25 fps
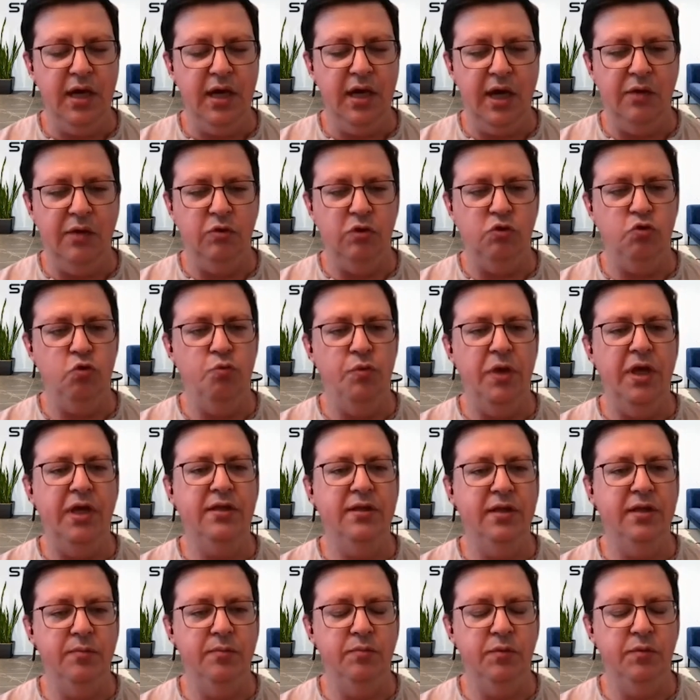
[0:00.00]
uh, and what will
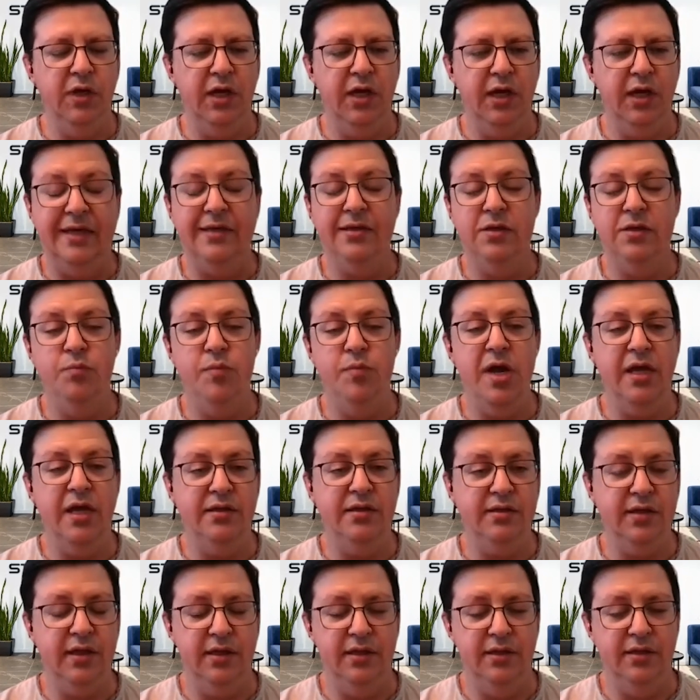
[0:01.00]
make them take the
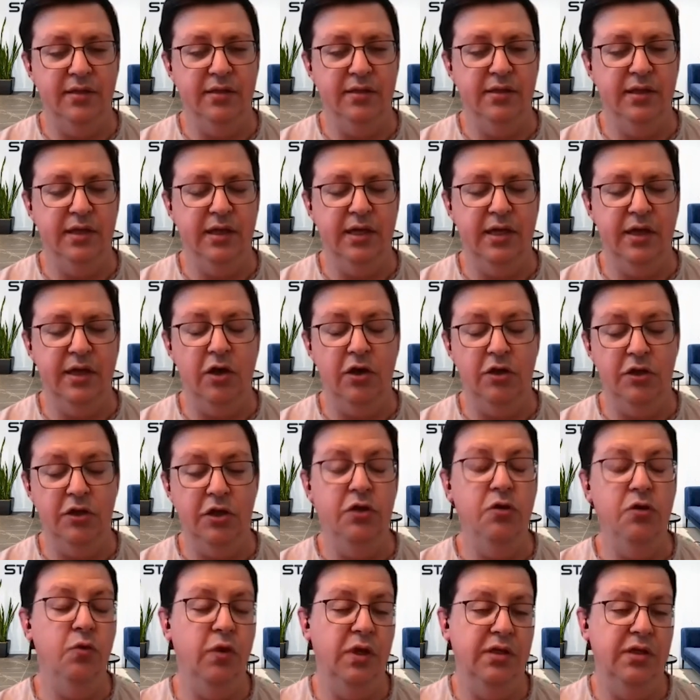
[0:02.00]
bet and uh, on
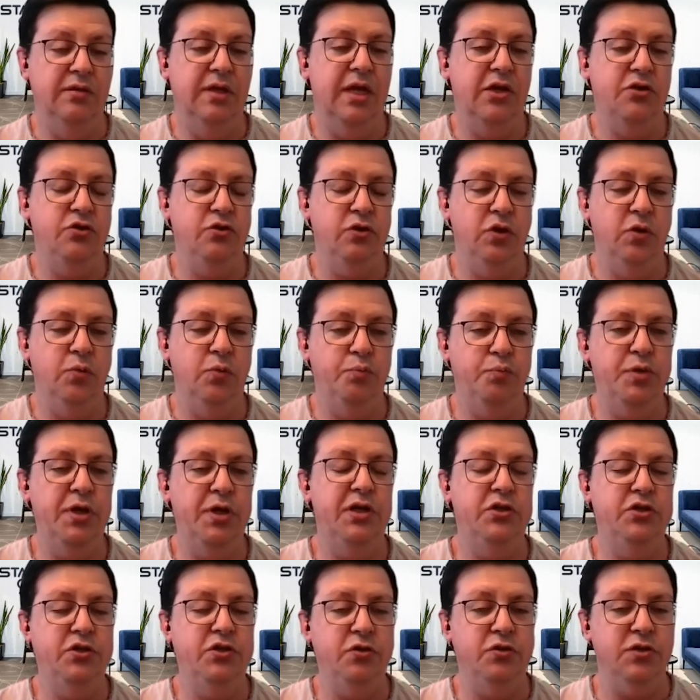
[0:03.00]
you and actually
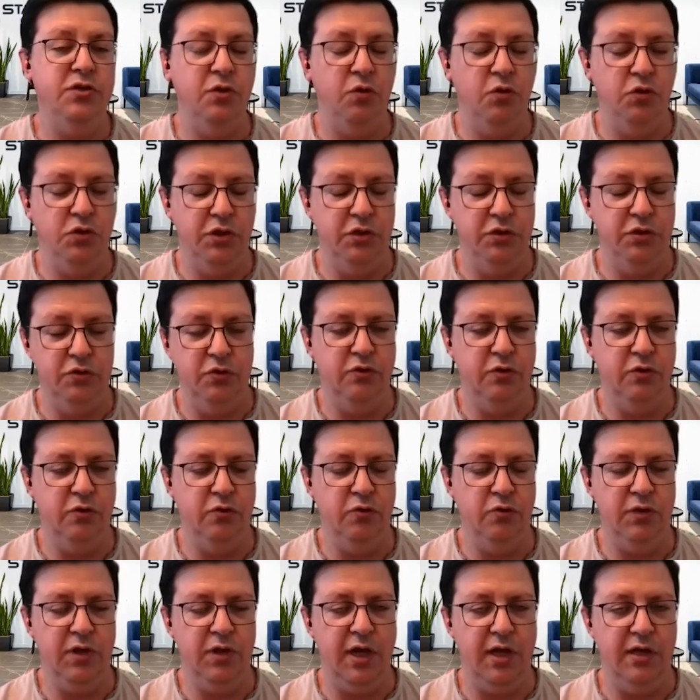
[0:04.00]
pitch your solution to
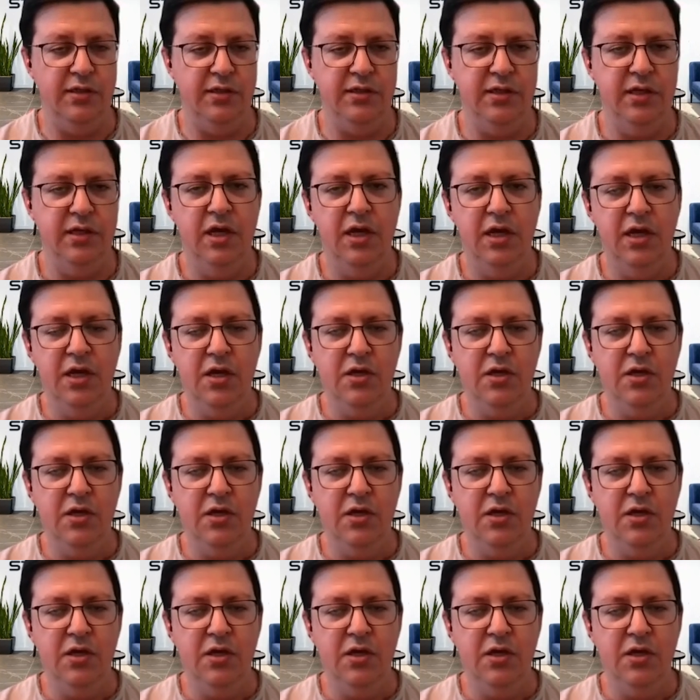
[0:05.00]
their own clients.